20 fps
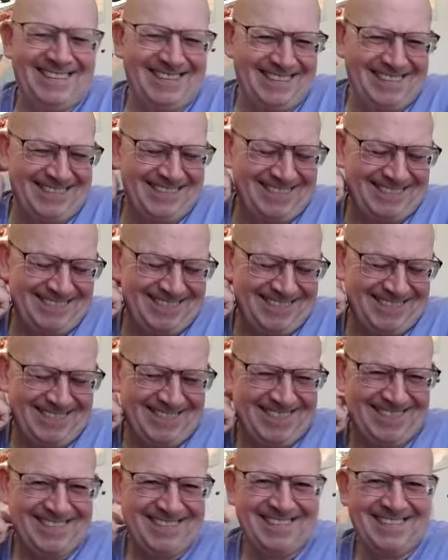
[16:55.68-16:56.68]

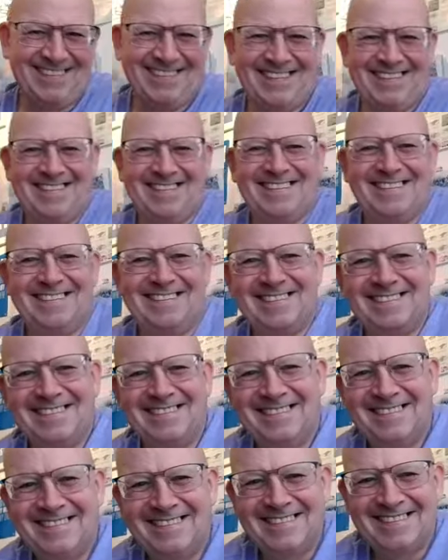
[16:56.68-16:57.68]

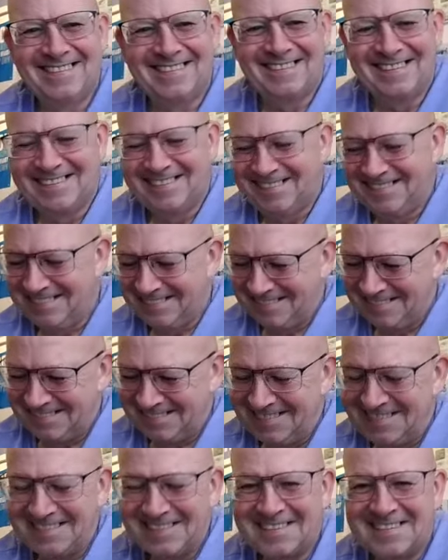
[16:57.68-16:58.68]

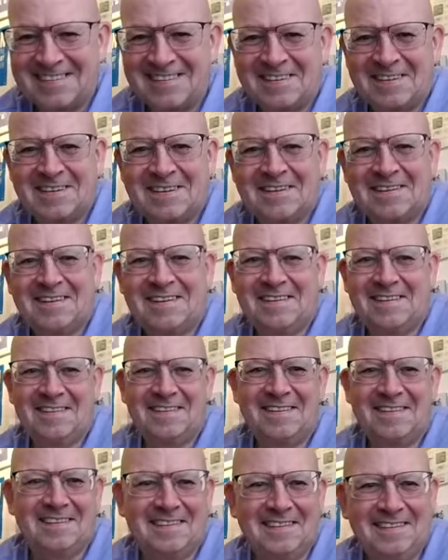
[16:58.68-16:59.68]

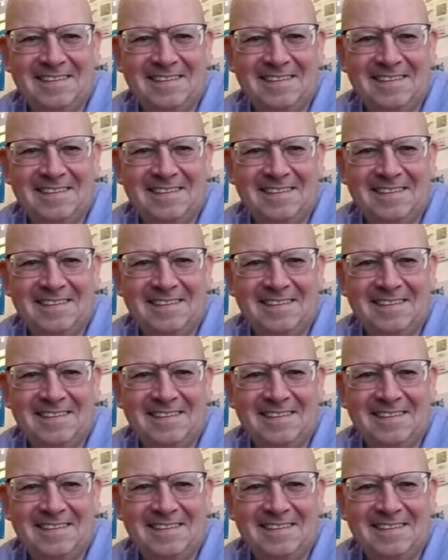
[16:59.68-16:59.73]
(not speaking)